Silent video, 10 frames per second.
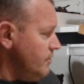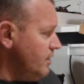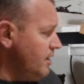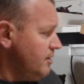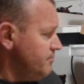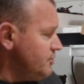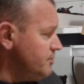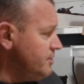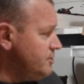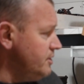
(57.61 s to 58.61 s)
So
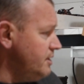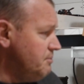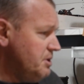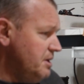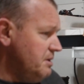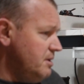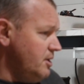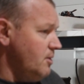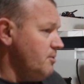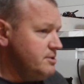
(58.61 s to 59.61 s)
essentially,
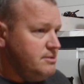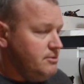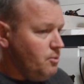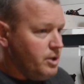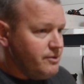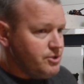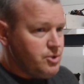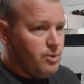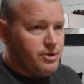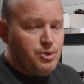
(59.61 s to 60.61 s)
whatever
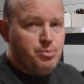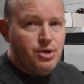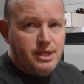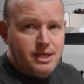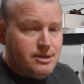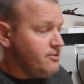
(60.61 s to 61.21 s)
torque you put in,